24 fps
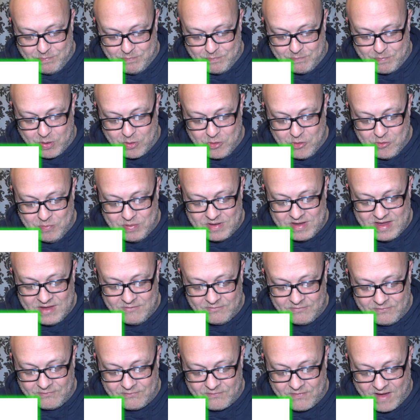poopy
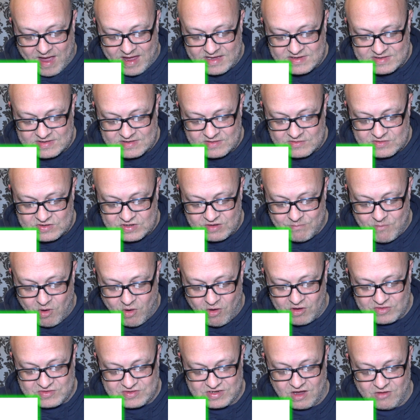face
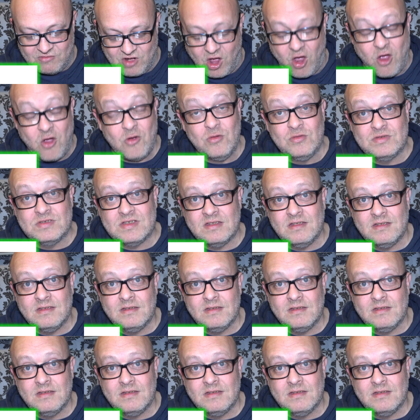tomato nose.